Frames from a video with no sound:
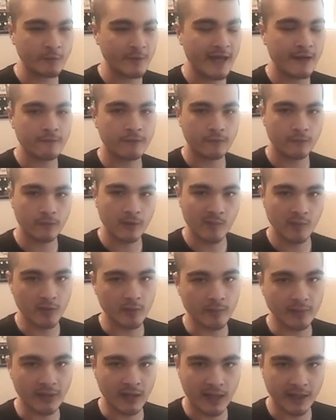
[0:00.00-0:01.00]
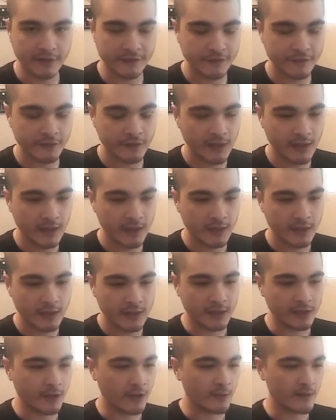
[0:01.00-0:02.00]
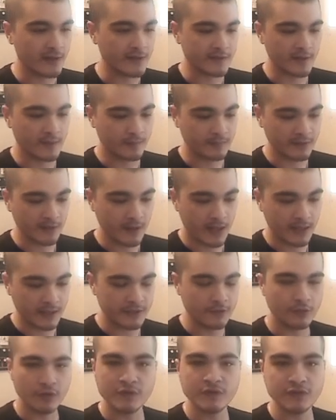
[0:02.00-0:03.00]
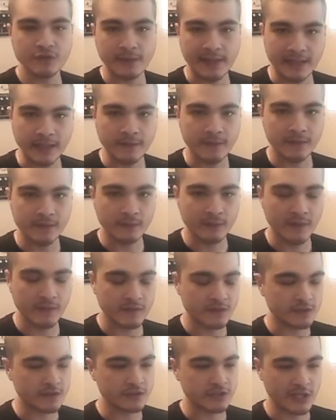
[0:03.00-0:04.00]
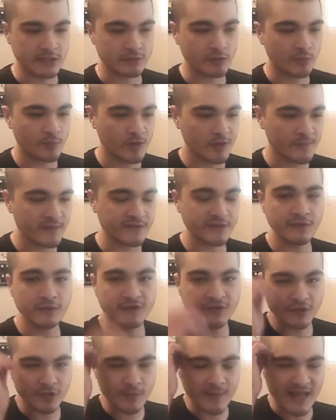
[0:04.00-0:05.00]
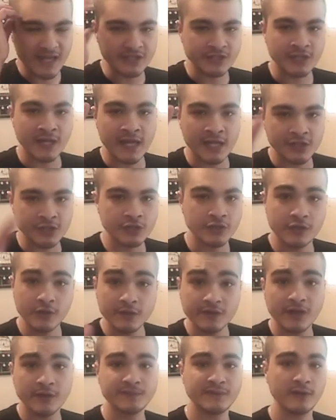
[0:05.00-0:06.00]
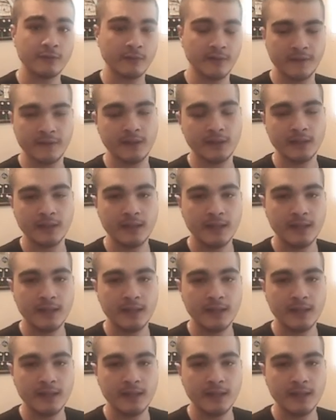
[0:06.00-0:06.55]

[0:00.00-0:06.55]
We have rubber blocks. It's a block you can do anything with, just general purpose. Use your imagination, do something with it.